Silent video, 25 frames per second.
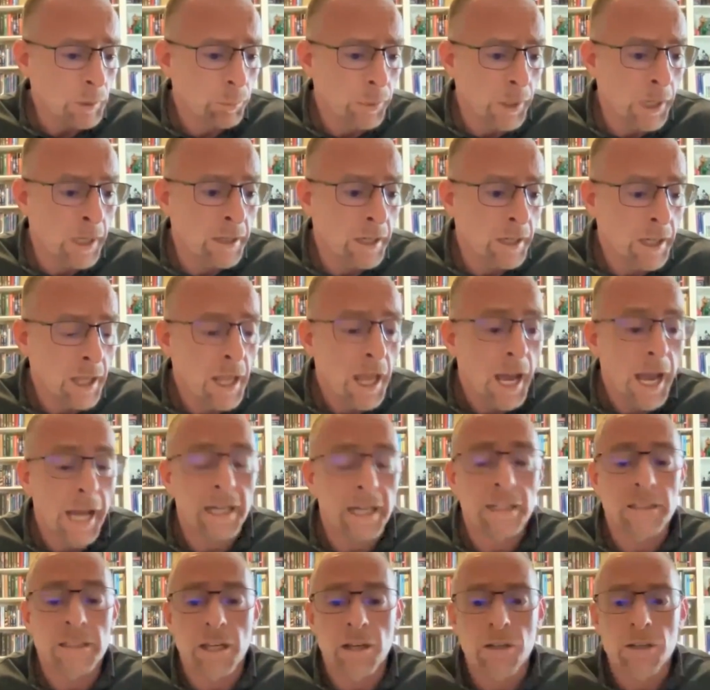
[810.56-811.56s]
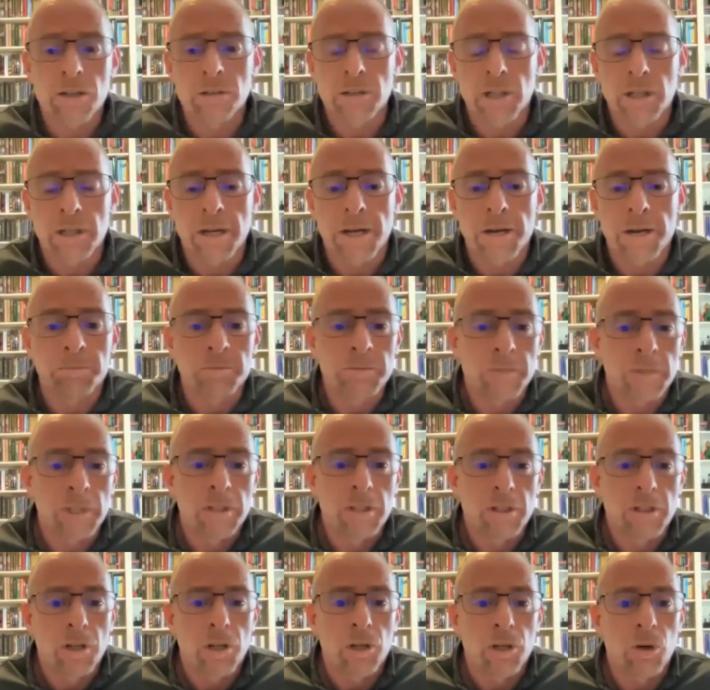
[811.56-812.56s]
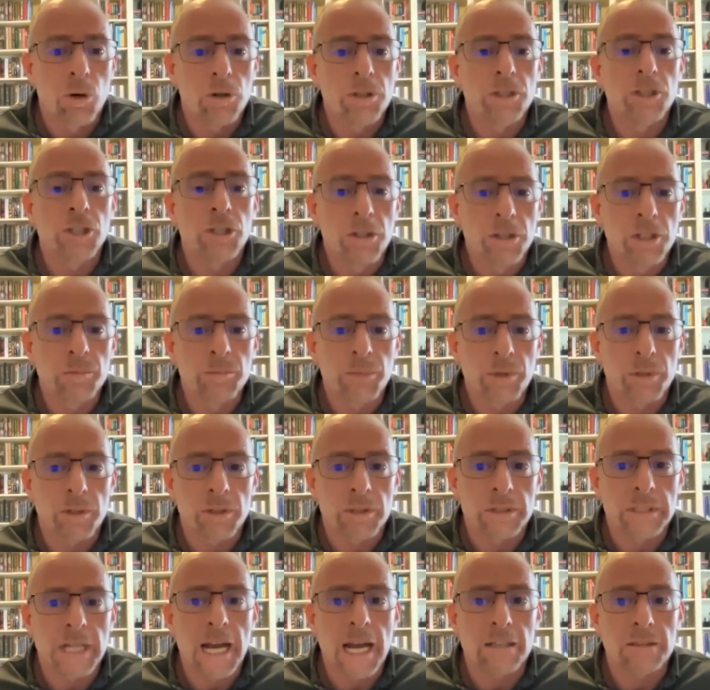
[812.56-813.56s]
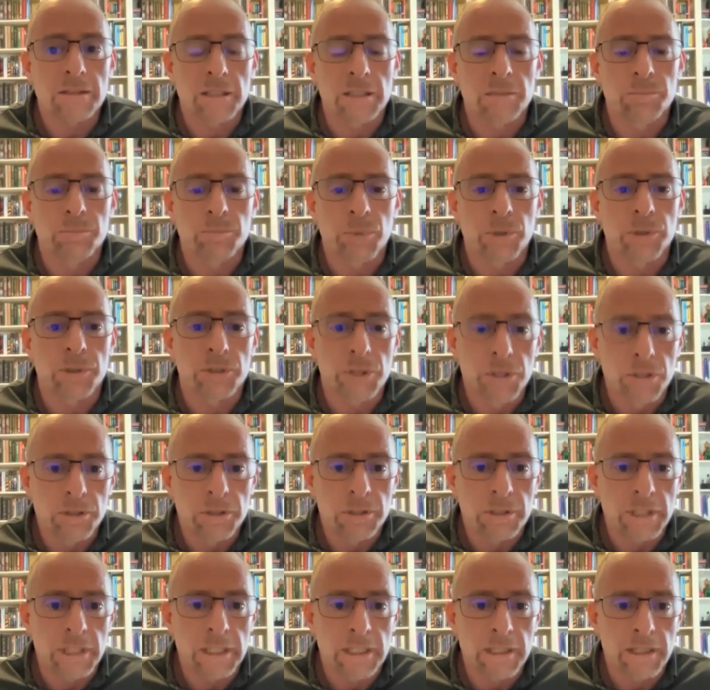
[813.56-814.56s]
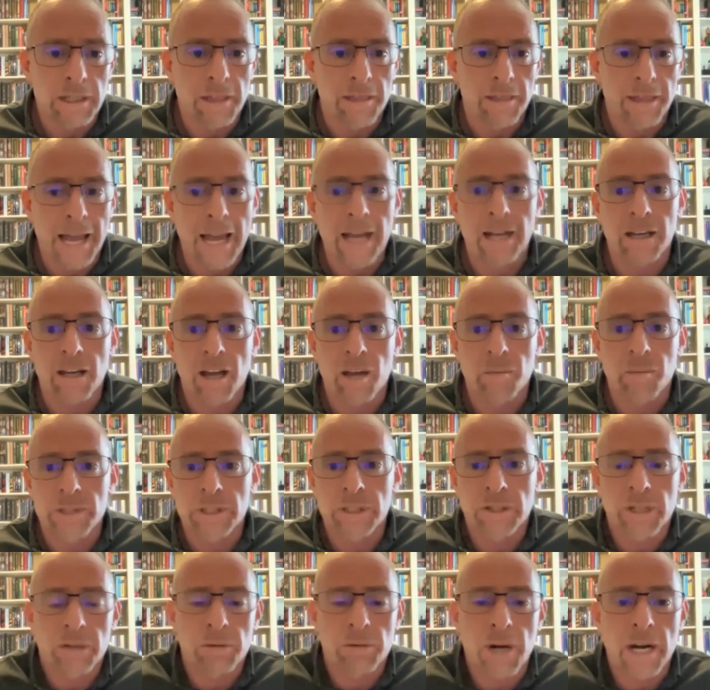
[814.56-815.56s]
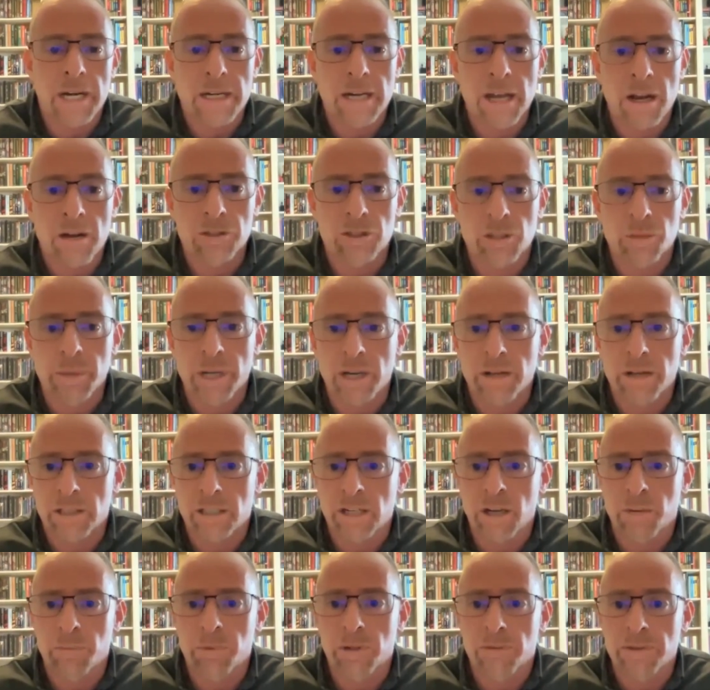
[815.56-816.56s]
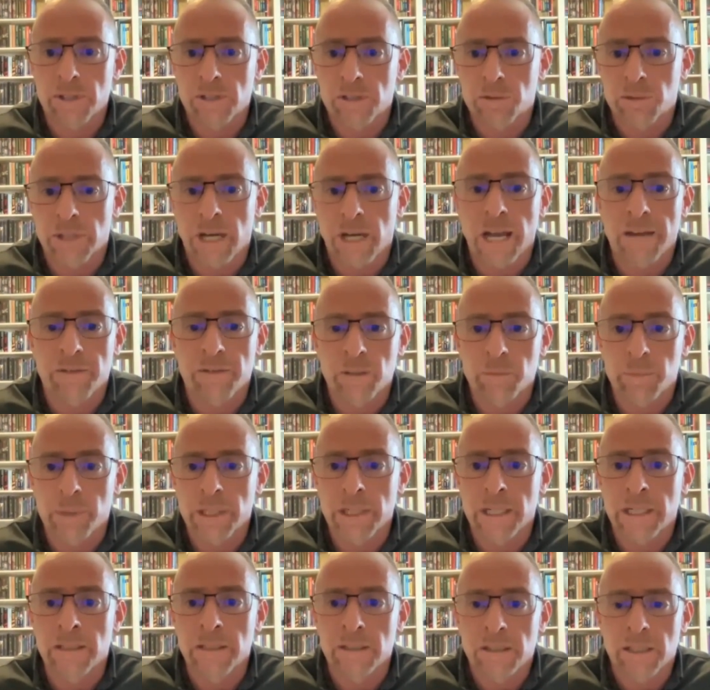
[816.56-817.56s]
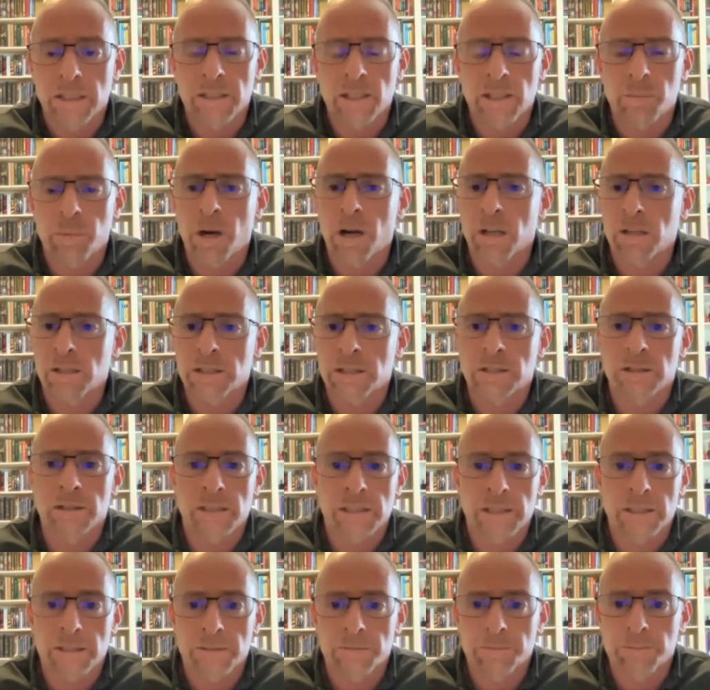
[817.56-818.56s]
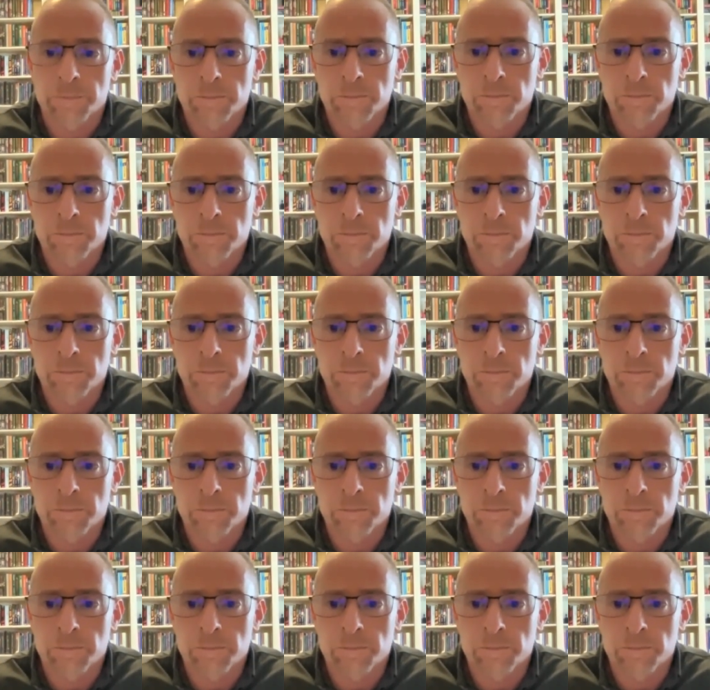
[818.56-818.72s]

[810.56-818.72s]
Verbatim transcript: But I can tell you, um, Gordon Hugenberger is actually producing that commentary right now and should be out in a couple of years with IVP in the Apollos series.